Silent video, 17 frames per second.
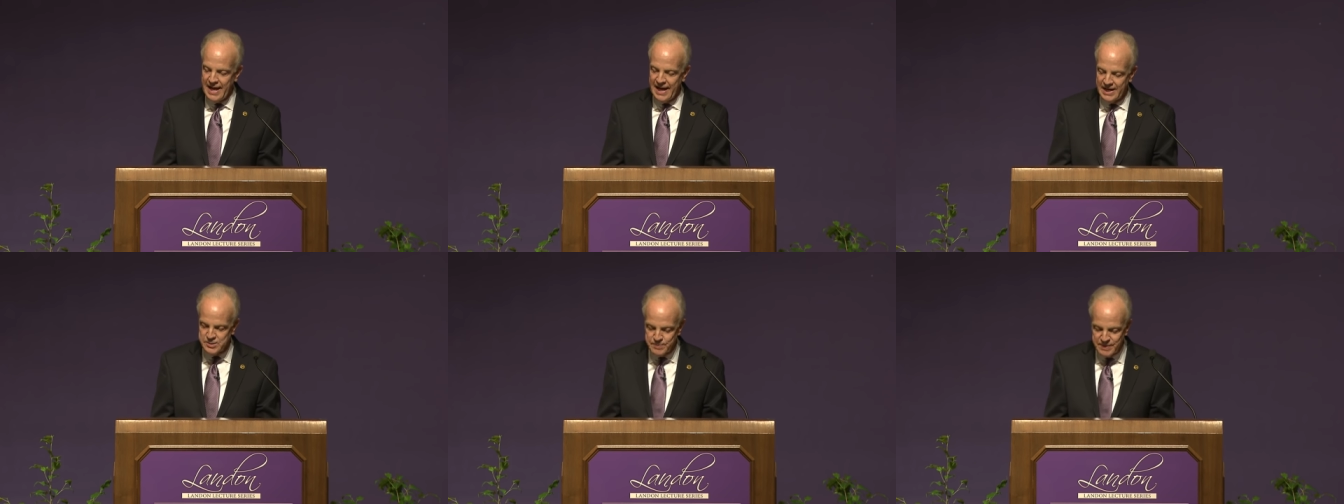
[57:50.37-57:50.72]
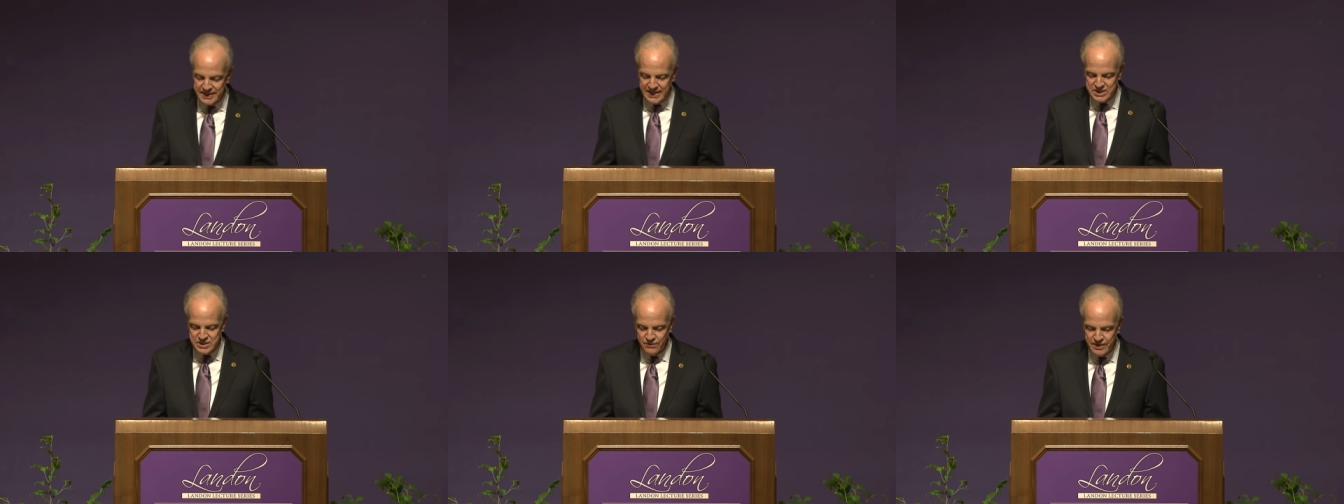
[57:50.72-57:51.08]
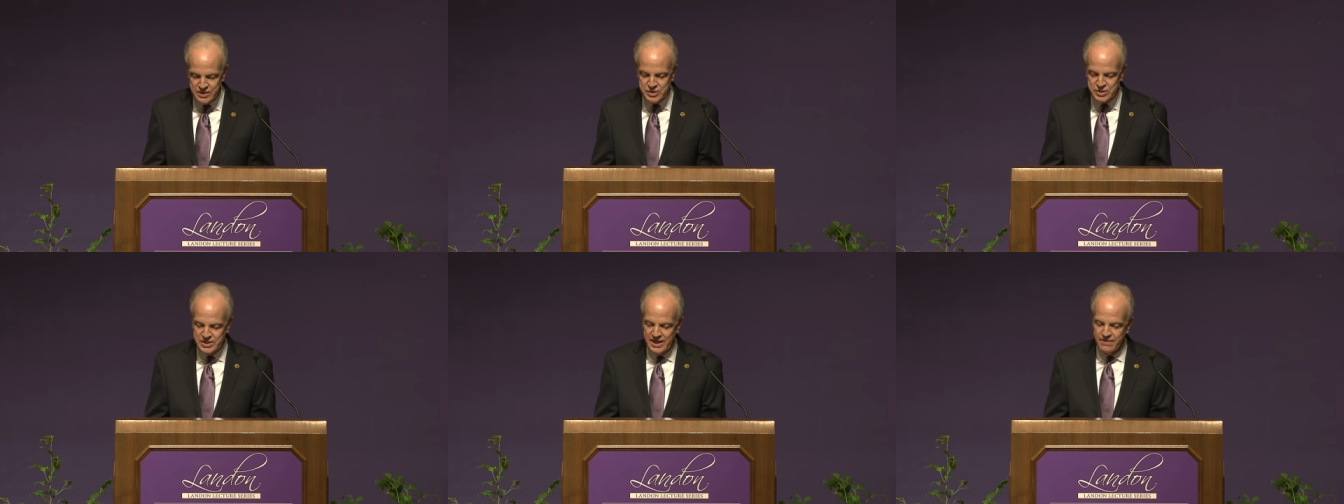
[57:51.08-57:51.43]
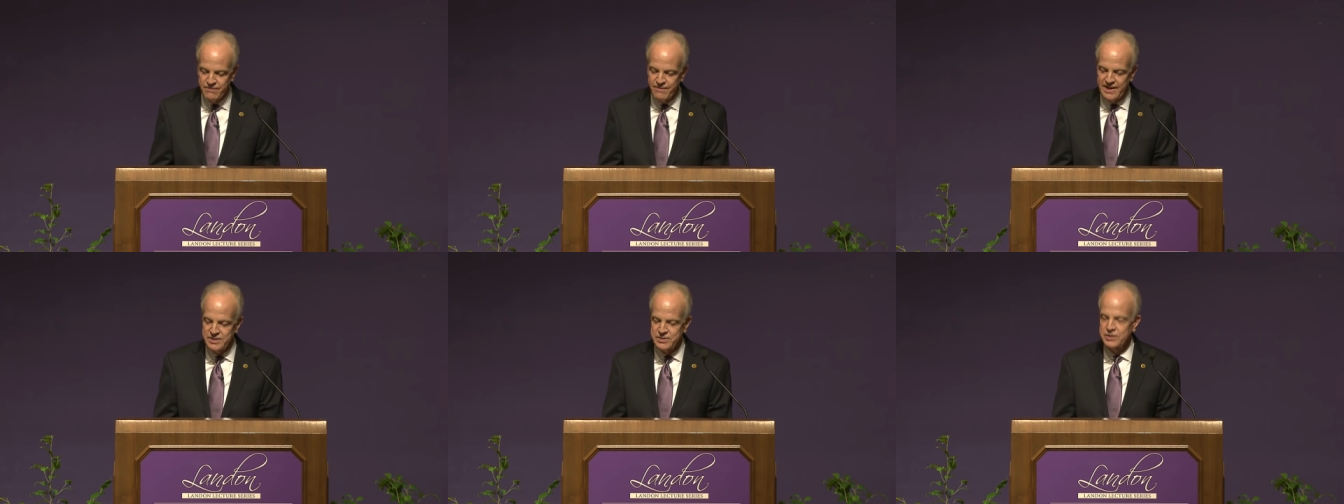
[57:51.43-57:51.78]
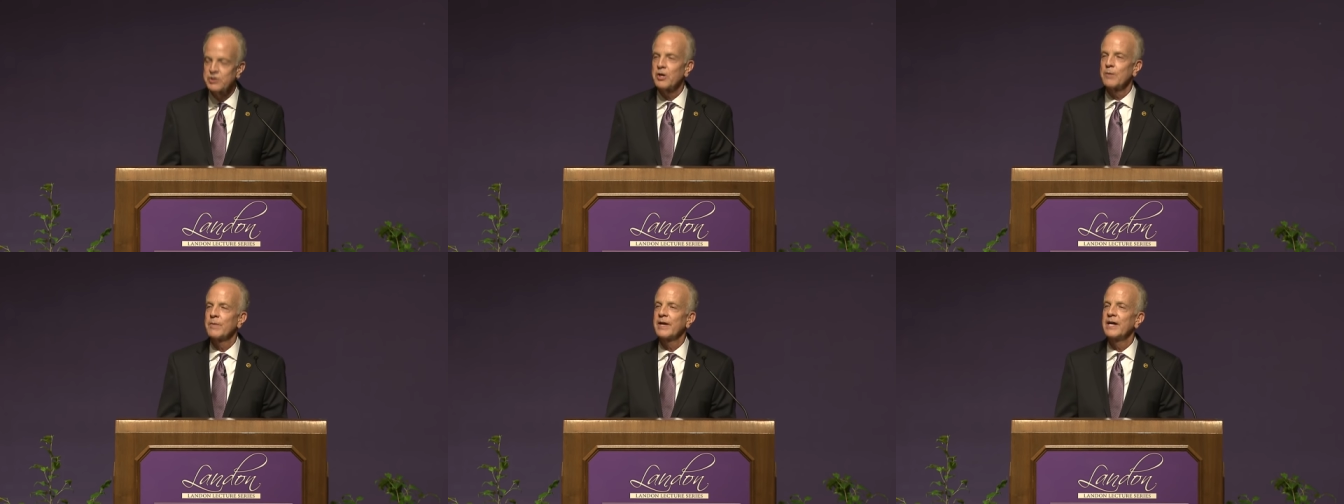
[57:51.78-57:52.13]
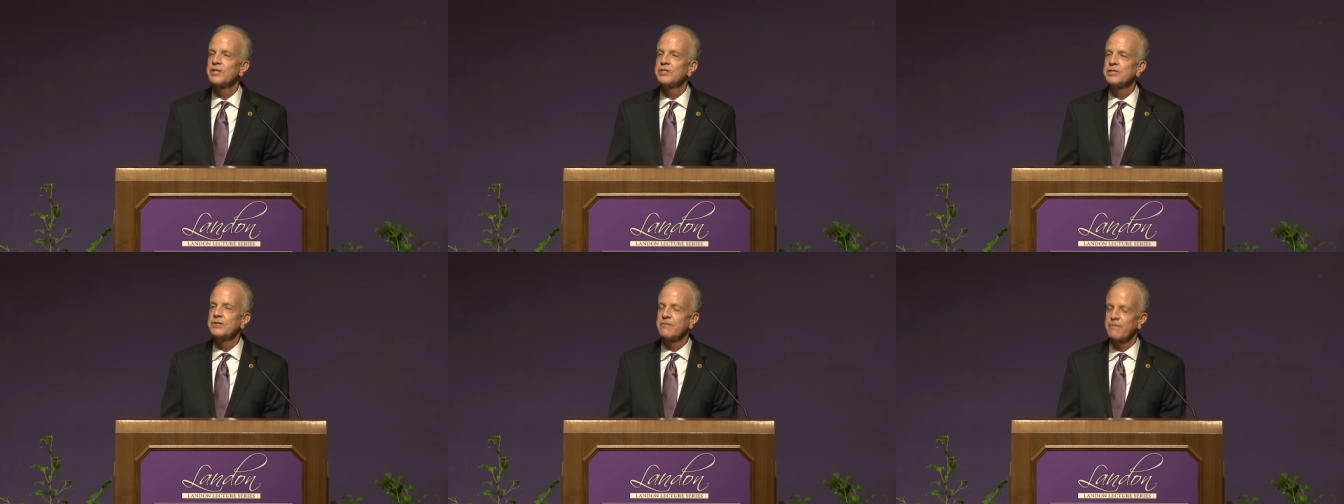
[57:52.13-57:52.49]
and it's because of his steadfast
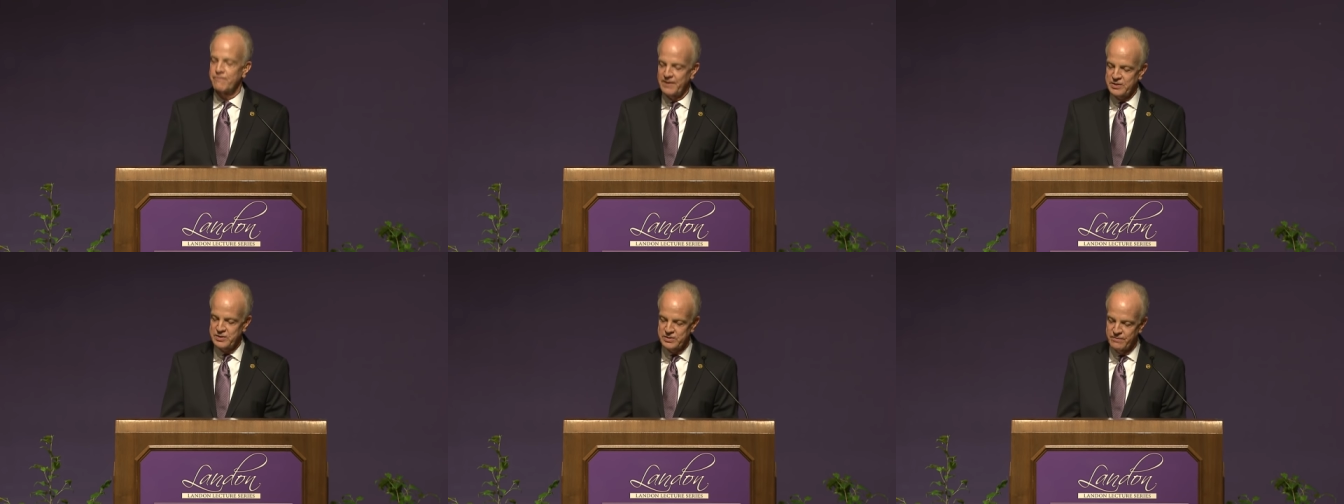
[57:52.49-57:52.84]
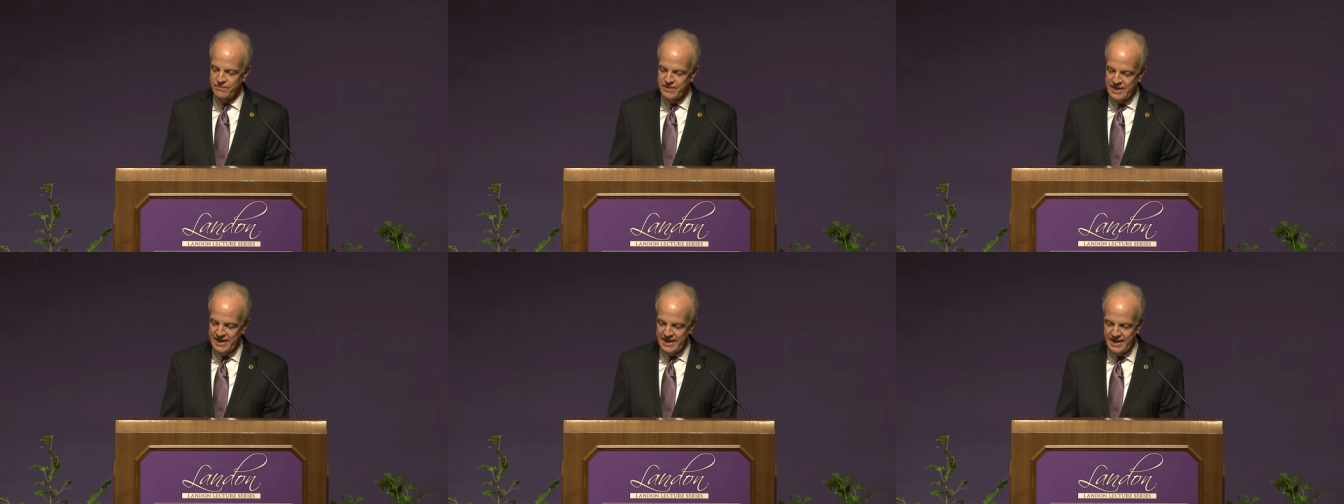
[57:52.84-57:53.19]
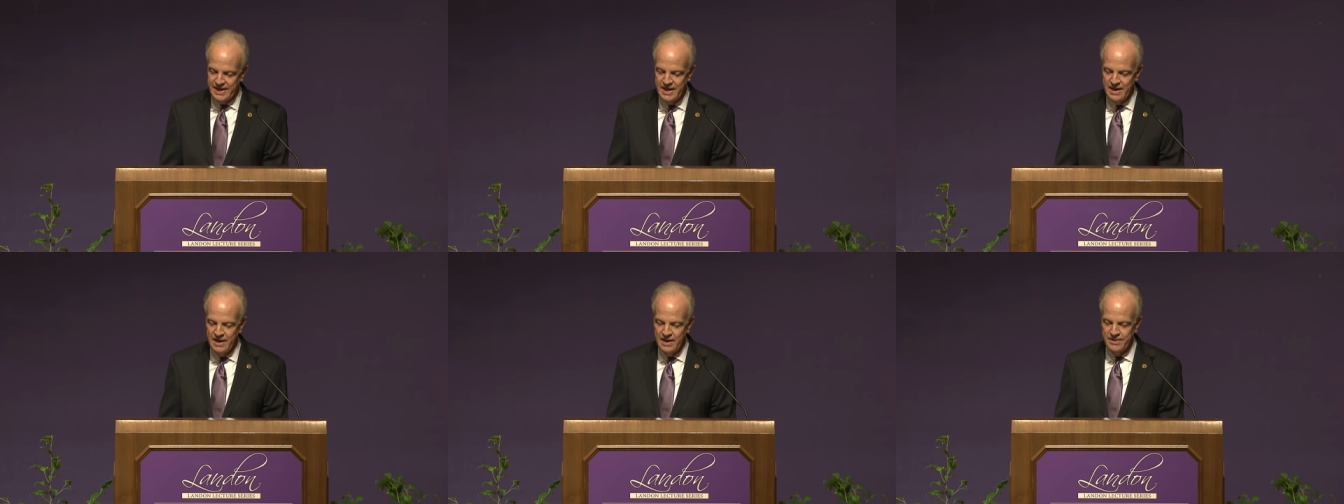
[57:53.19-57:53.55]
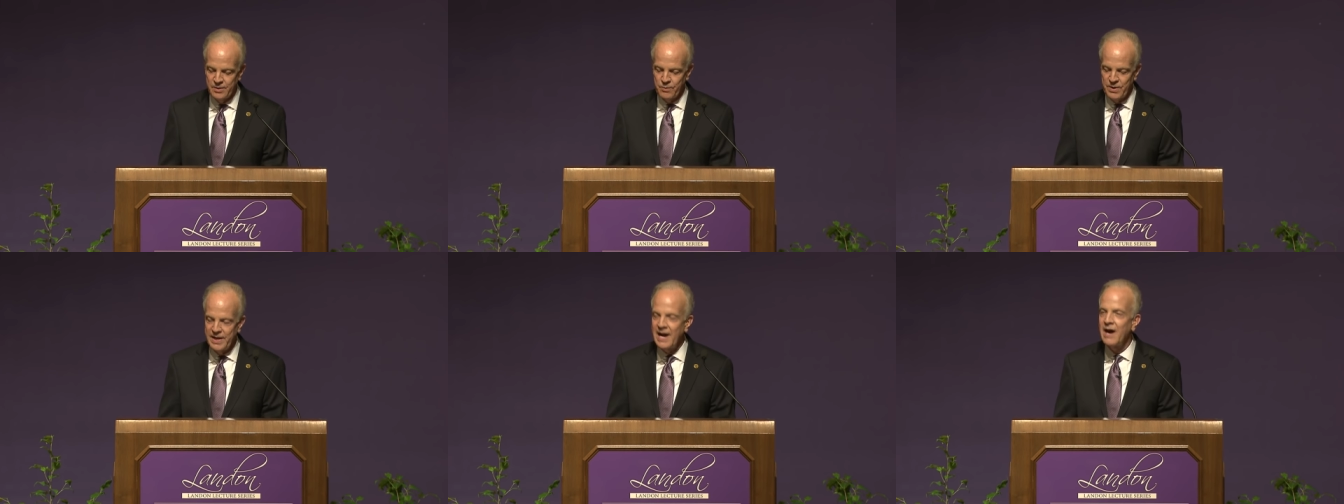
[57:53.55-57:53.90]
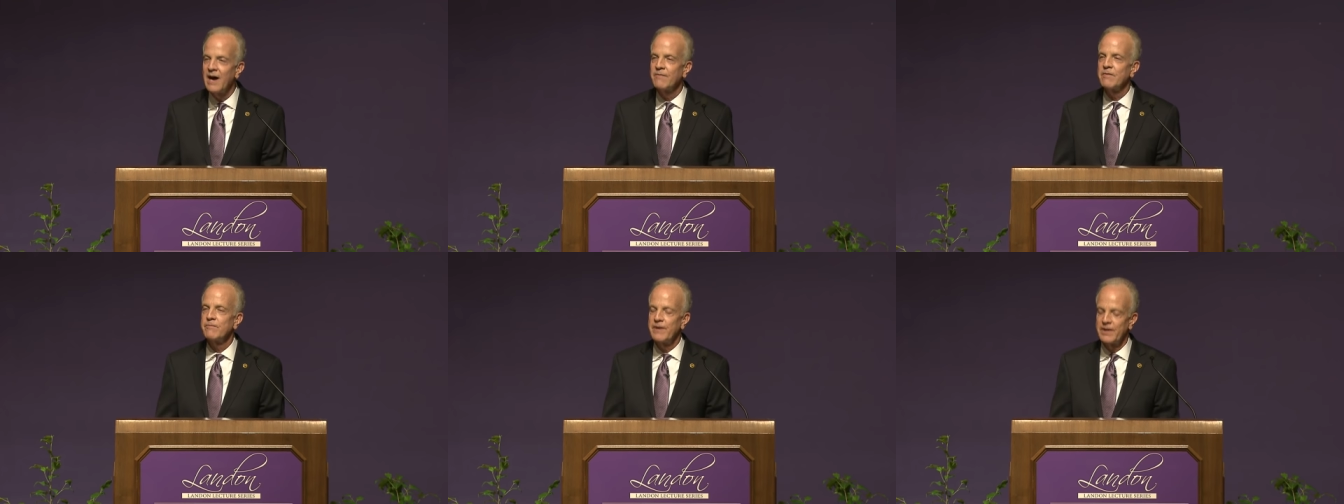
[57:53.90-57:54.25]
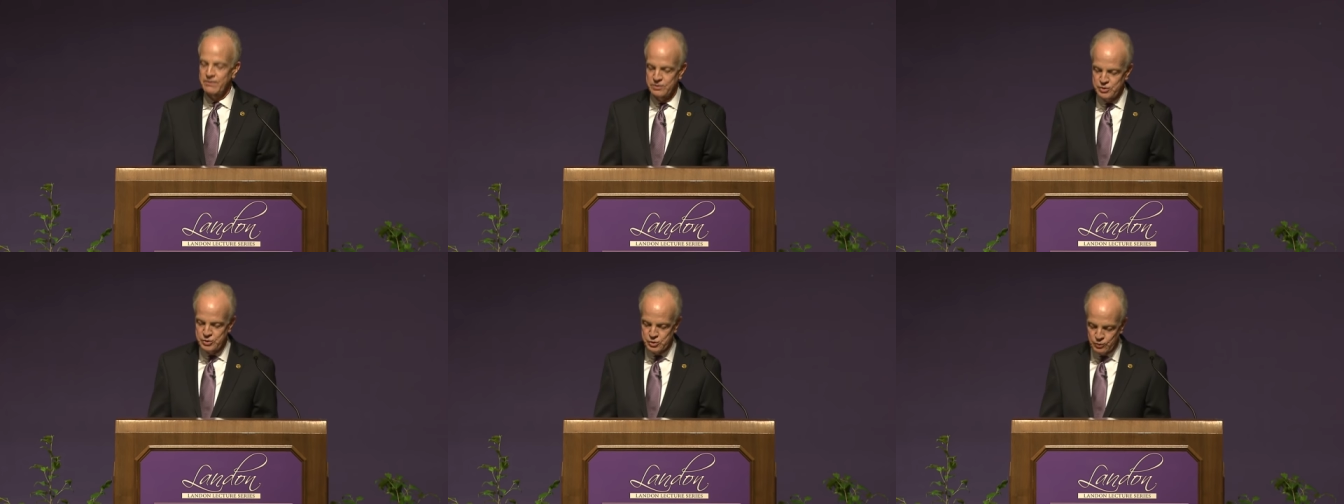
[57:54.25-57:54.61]
determination to fix the VA that we now have a
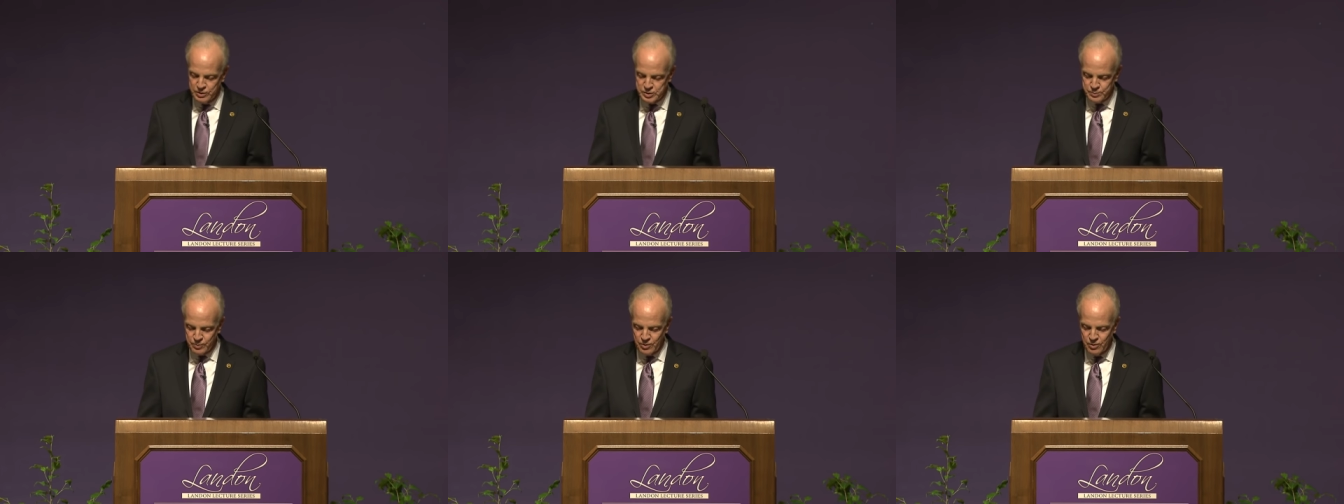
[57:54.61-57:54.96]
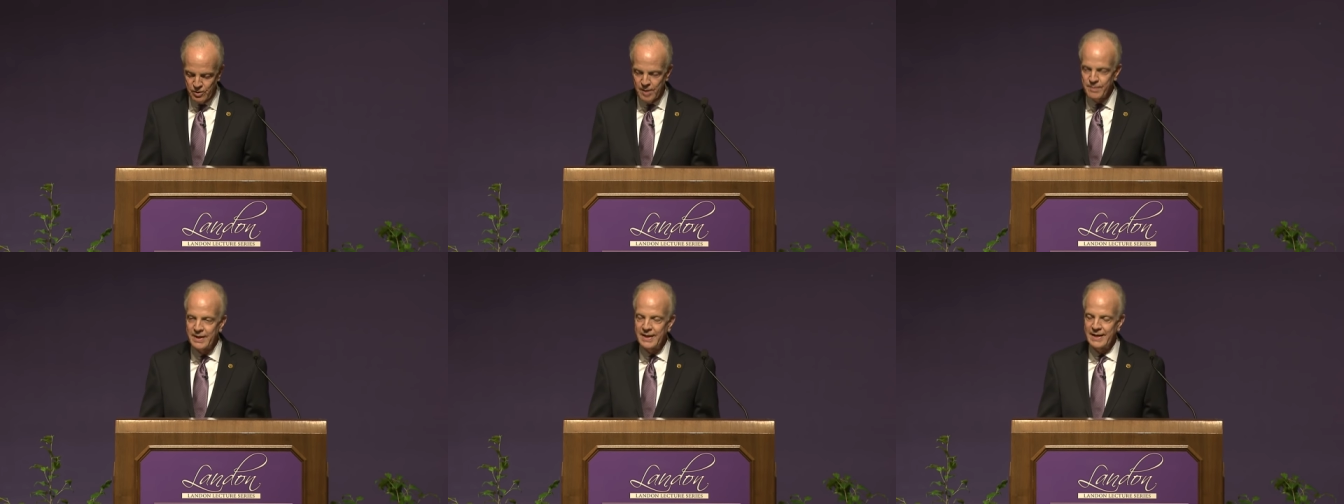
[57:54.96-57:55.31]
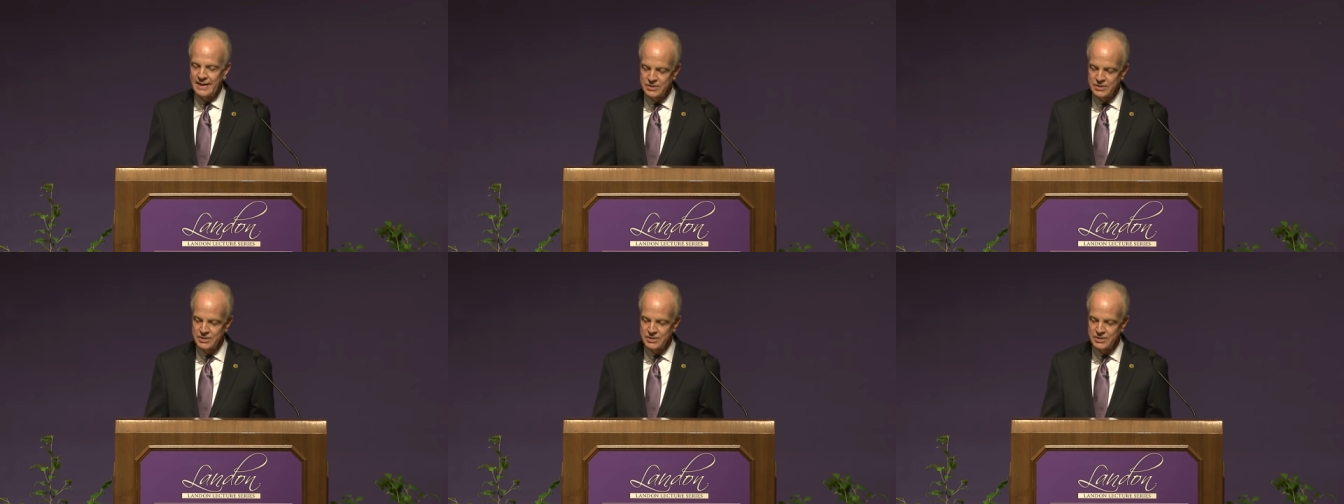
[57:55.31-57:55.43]
Veterans Choice Program.